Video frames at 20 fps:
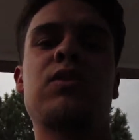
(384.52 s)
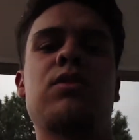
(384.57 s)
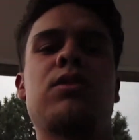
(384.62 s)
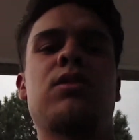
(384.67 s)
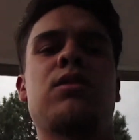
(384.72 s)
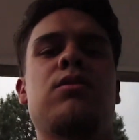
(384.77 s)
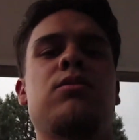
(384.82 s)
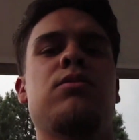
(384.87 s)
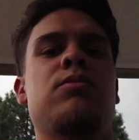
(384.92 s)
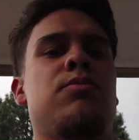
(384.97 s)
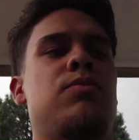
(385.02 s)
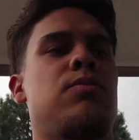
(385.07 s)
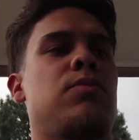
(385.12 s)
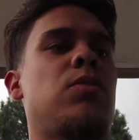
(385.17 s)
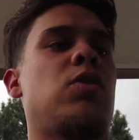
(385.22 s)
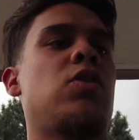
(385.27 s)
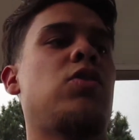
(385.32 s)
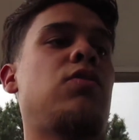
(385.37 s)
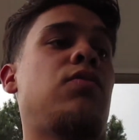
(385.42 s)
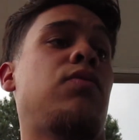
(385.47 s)
you know,
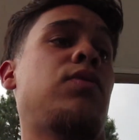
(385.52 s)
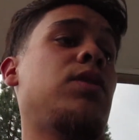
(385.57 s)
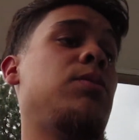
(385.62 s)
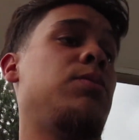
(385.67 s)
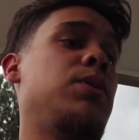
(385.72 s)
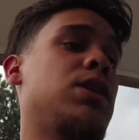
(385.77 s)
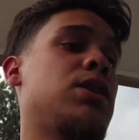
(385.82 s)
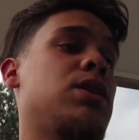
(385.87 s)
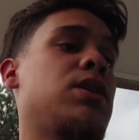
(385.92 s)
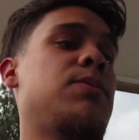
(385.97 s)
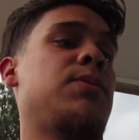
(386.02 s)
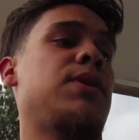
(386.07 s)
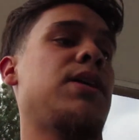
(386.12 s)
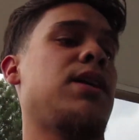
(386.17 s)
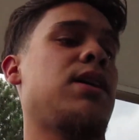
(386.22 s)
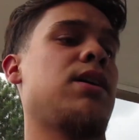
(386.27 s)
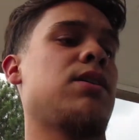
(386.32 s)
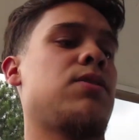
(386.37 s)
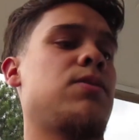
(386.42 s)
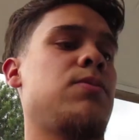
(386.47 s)
hopefully become an
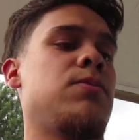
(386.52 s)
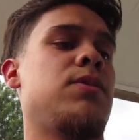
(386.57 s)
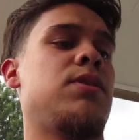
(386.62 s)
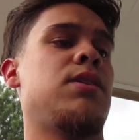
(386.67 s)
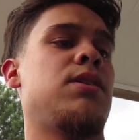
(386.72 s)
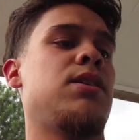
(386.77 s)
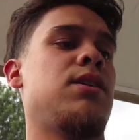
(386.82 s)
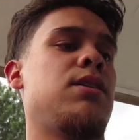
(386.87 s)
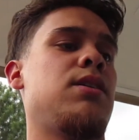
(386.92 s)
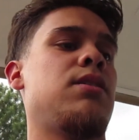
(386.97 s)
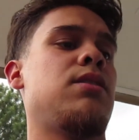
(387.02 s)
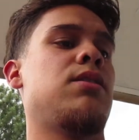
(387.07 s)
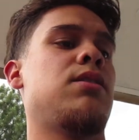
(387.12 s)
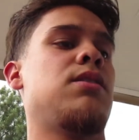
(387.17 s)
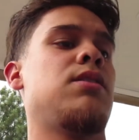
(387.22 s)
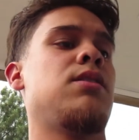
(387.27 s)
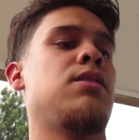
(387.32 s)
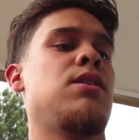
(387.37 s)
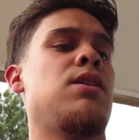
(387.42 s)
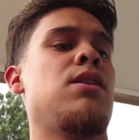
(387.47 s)
actor one day.
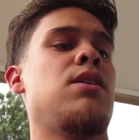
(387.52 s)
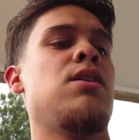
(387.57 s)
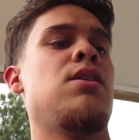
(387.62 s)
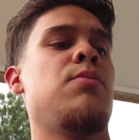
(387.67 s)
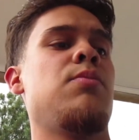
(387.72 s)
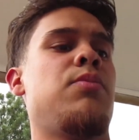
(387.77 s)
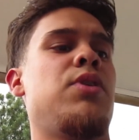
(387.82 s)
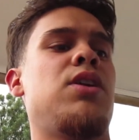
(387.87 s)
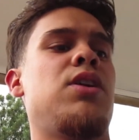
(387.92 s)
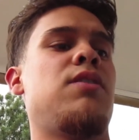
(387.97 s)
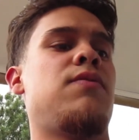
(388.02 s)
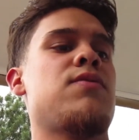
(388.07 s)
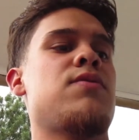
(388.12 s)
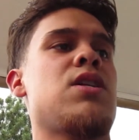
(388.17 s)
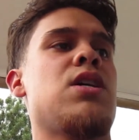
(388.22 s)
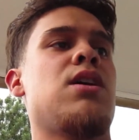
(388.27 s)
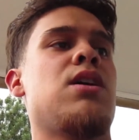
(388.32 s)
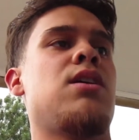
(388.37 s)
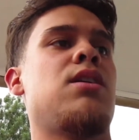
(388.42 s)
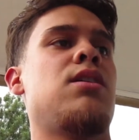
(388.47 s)
But if
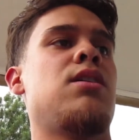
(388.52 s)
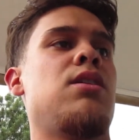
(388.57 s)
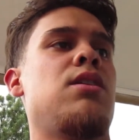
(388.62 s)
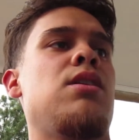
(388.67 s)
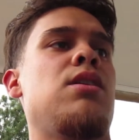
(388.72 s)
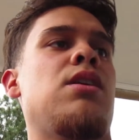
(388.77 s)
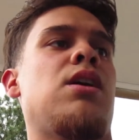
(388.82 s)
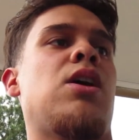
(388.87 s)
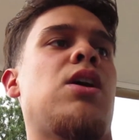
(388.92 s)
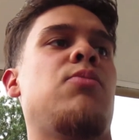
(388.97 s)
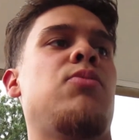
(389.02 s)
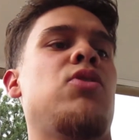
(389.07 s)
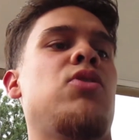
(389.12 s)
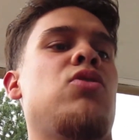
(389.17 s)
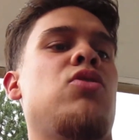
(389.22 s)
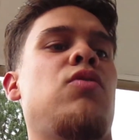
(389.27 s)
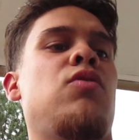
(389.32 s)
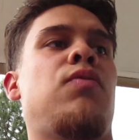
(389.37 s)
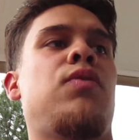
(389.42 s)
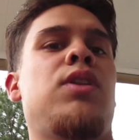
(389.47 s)
not, I mean,
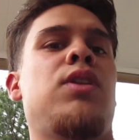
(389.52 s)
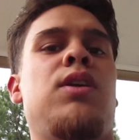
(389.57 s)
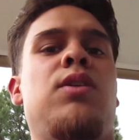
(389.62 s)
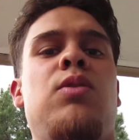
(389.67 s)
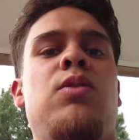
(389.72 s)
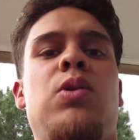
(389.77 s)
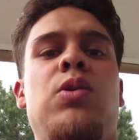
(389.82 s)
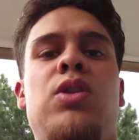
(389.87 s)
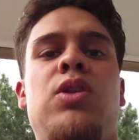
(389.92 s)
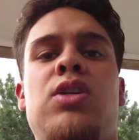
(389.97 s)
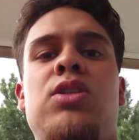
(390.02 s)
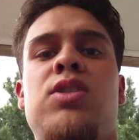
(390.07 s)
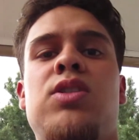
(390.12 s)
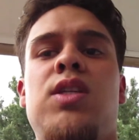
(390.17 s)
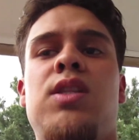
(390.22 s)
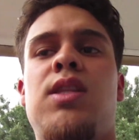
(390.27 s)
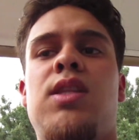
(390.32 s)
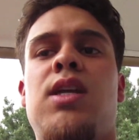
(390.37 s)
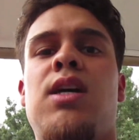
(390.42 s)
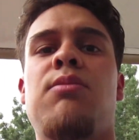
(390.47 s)
hopefully the
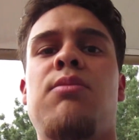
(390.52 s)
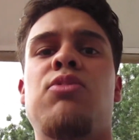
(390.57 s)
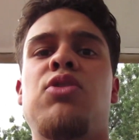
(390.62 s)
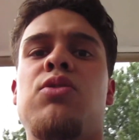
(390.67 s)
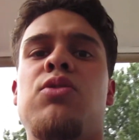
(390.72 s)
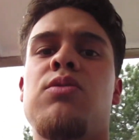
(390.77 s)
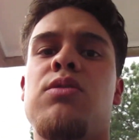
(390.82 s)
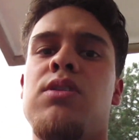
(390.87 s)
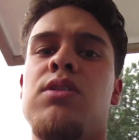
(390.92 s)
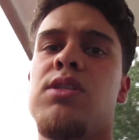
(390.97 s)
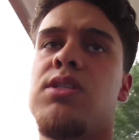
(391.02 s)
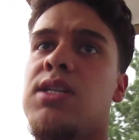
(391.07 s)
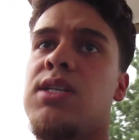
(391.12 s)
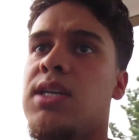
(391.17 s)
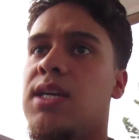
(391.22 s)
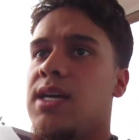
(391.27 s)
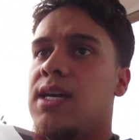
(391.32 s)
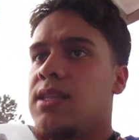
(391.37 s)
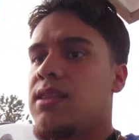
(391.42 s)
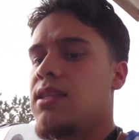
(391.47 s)
shit that I'm doing to
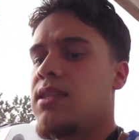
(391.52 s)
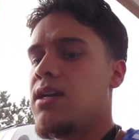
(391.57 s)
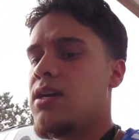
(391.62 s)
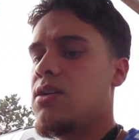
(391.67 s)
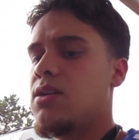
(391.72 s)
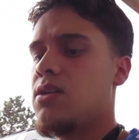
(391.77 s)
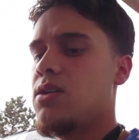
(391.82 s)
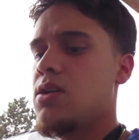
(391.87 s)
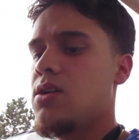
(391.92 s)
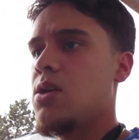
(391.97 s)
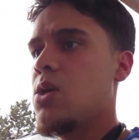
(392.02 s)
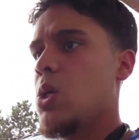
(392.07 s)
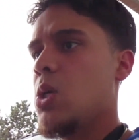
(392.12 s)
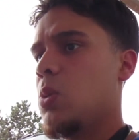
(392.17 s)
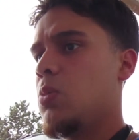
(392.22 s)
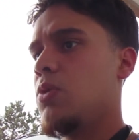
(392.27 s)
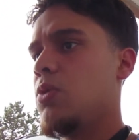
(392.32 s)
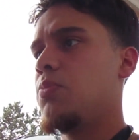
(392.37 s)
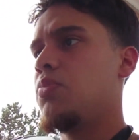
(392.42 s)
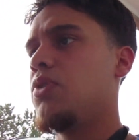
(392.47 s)
get there
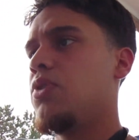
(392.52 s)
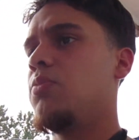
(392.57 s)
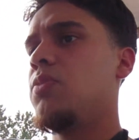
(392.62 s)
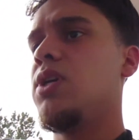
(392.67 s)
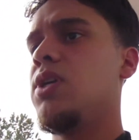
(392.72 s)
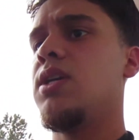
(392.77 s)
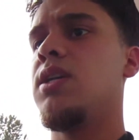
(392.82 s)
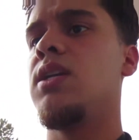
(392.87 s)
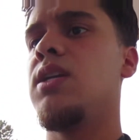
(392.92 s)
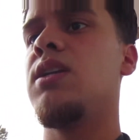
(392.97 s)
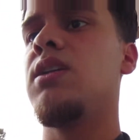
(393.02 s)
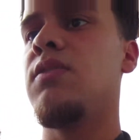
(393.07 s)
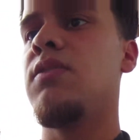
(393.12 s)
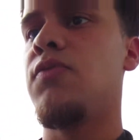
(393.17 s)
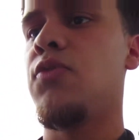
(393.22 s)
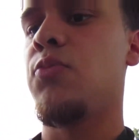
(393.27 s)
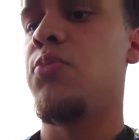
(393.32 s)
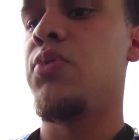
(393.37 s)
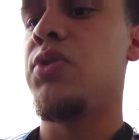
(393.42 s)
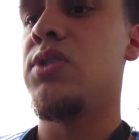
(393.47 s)
will put me in a
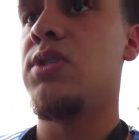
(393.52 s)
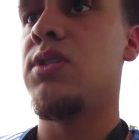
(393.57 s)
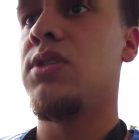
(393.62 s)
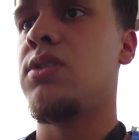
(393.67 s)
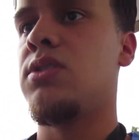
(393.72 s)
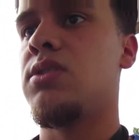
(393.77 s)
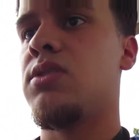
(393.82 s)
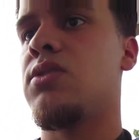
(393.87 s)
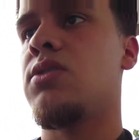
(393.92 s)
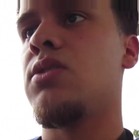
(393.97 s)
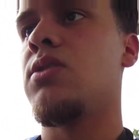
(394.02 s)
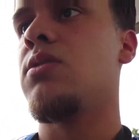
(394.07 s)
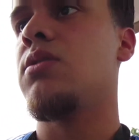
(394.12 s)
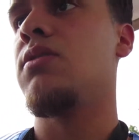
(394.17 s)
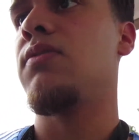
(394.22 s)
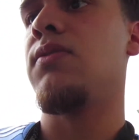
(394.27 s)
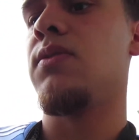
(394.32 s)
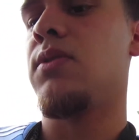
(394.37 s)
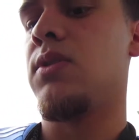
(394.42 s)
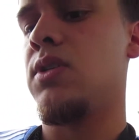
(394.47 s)
different position. So
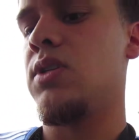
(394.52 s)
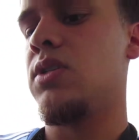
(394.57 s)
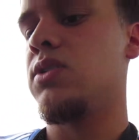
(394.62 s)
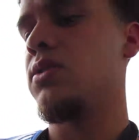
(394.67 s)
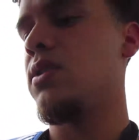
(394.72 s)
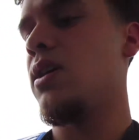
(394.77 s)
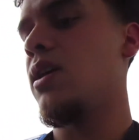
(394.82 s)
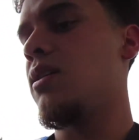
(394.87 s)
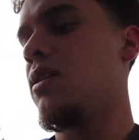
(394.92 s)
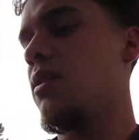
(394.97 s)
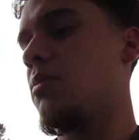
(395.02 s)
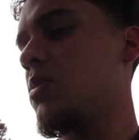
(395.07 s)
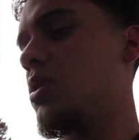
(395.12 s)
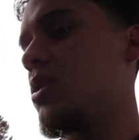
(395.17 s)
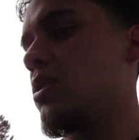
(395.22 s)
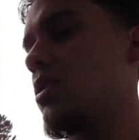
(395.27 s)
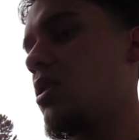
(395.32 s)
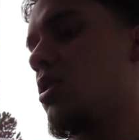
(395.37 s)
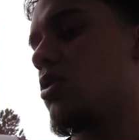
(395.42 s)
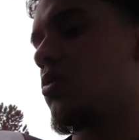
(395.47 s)
if, say, I'm
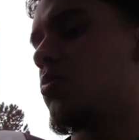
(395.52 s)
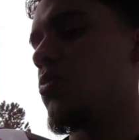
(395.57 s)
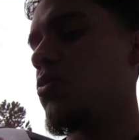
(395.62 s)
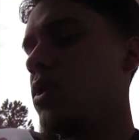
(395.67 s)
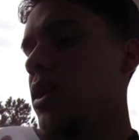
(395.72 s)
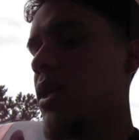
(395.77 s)
a terrible